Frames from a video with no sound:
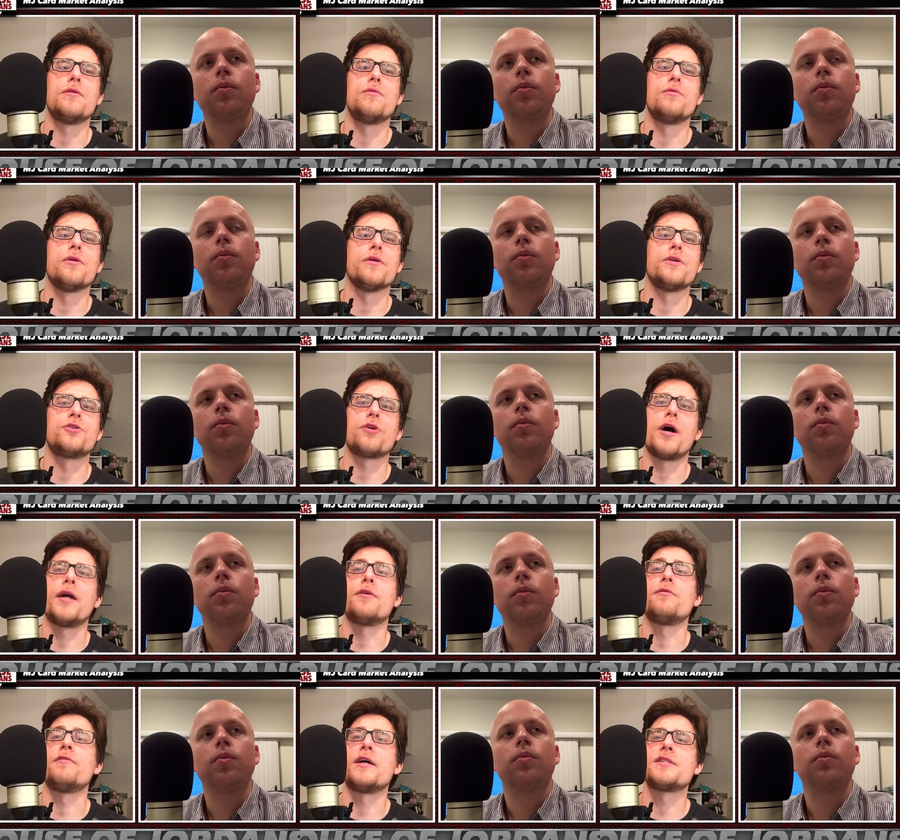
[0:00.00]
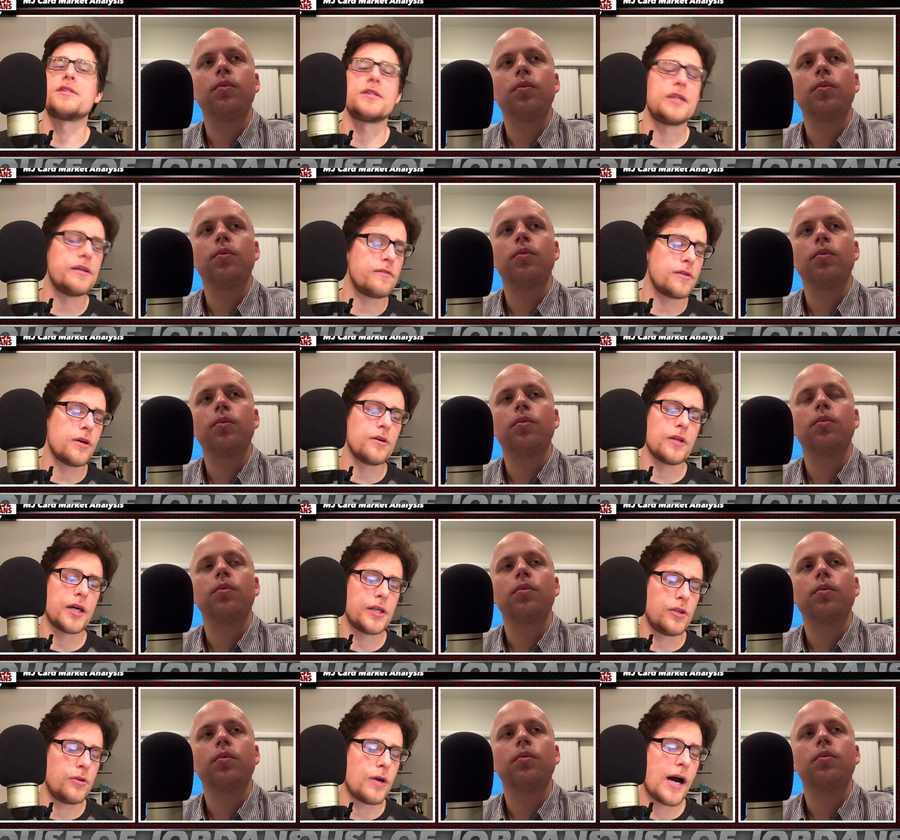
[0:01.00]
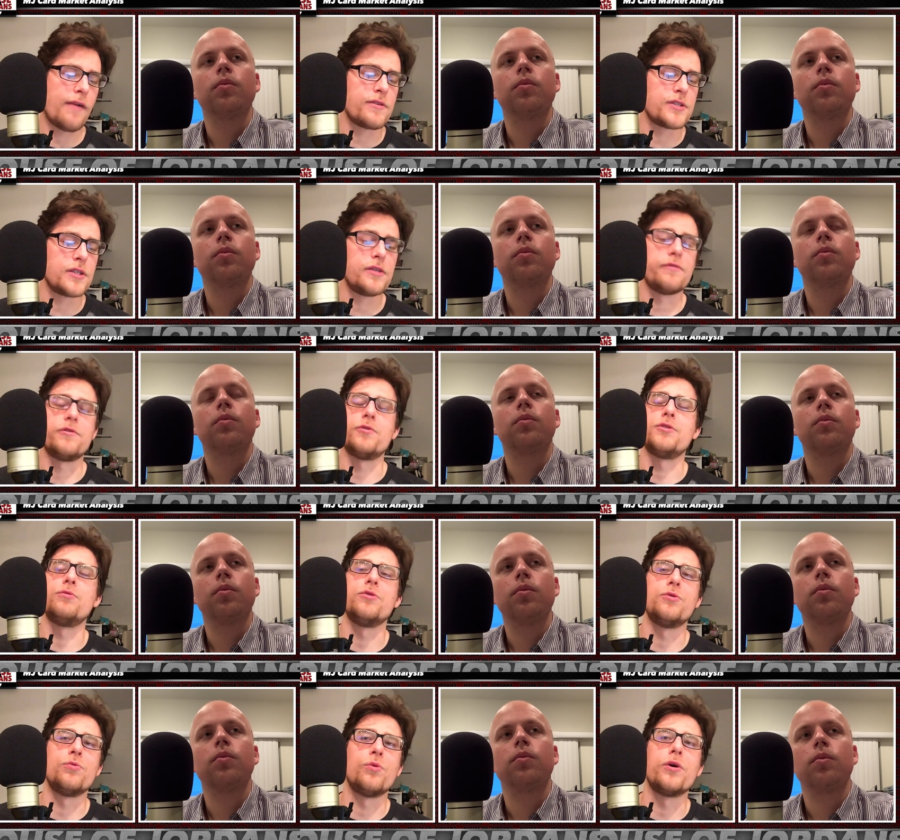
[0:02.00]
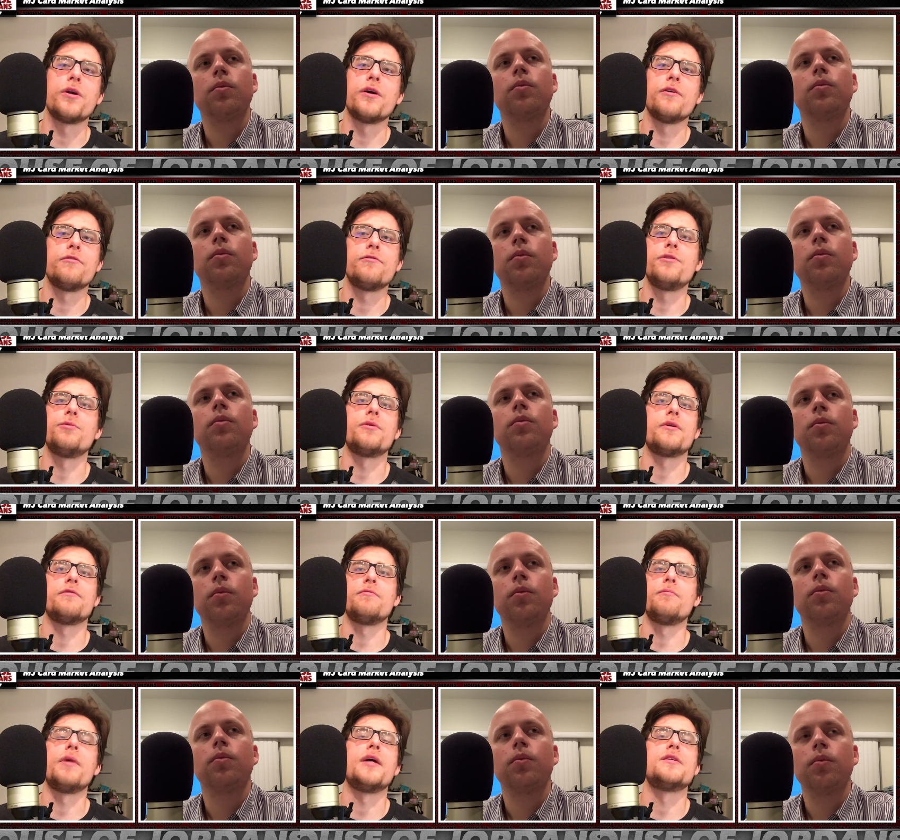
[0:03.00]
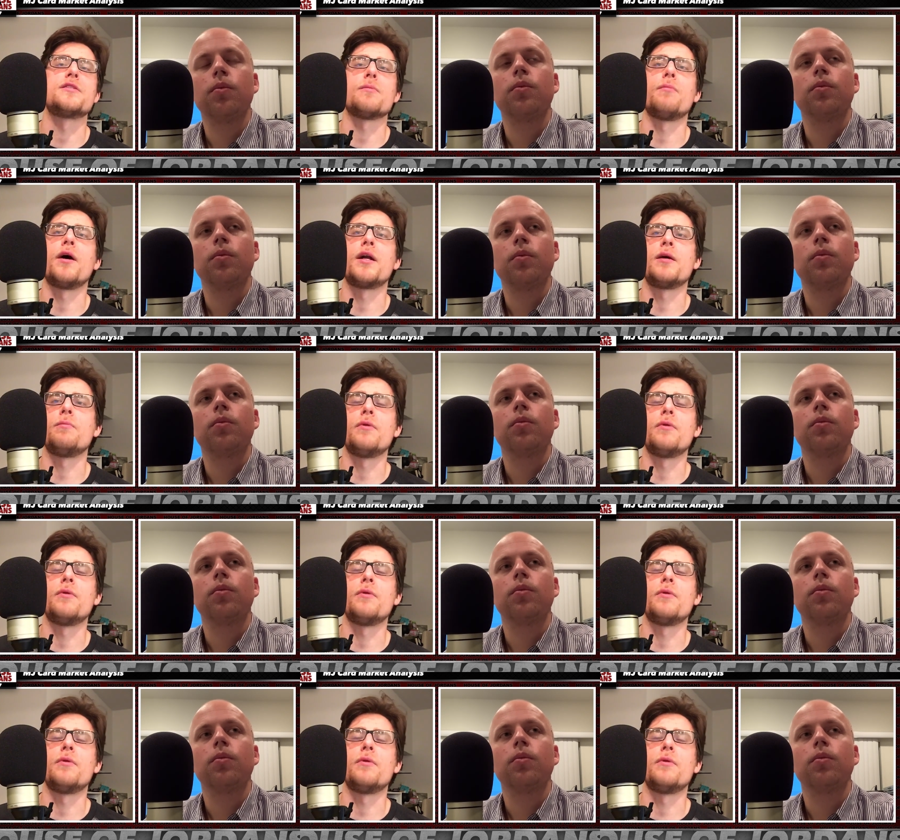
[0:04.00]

Speaker 1: really try to invest in. Even though, like obviously, if you you would have, you would have made some money.